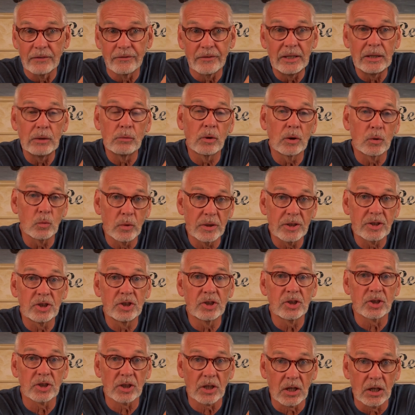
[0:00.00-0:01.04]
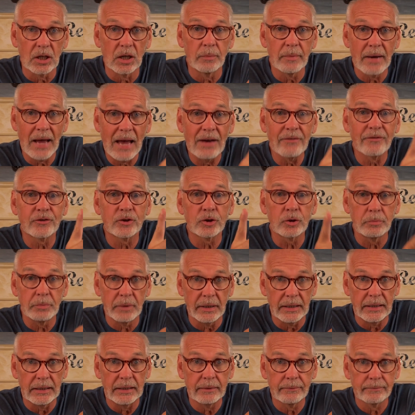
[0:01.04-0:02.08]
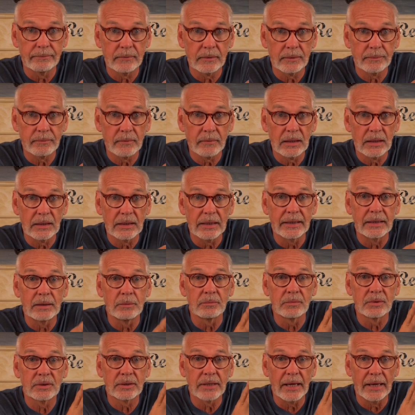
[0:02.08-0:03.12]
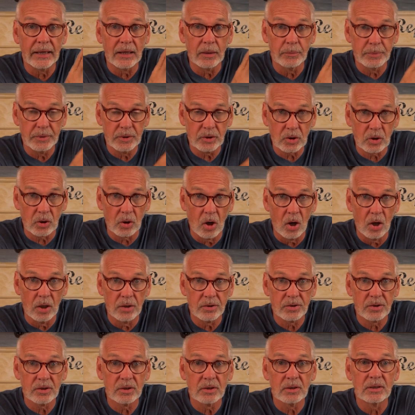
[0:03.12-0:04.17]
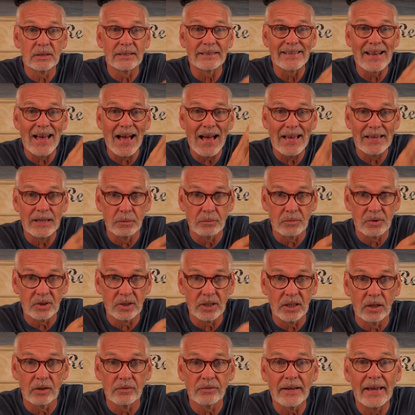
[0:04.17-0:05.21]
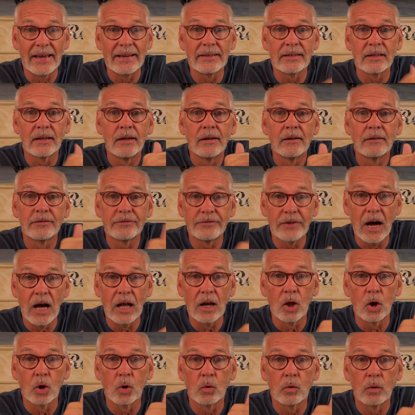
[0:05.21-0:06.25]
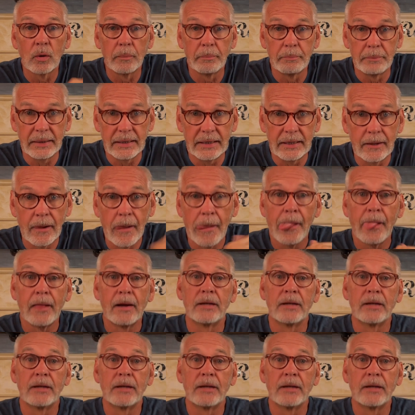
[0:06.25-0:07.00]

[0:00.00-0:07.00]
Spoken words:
If anyone wishes to come after me, let him take up his cross, deny himself, and follow me.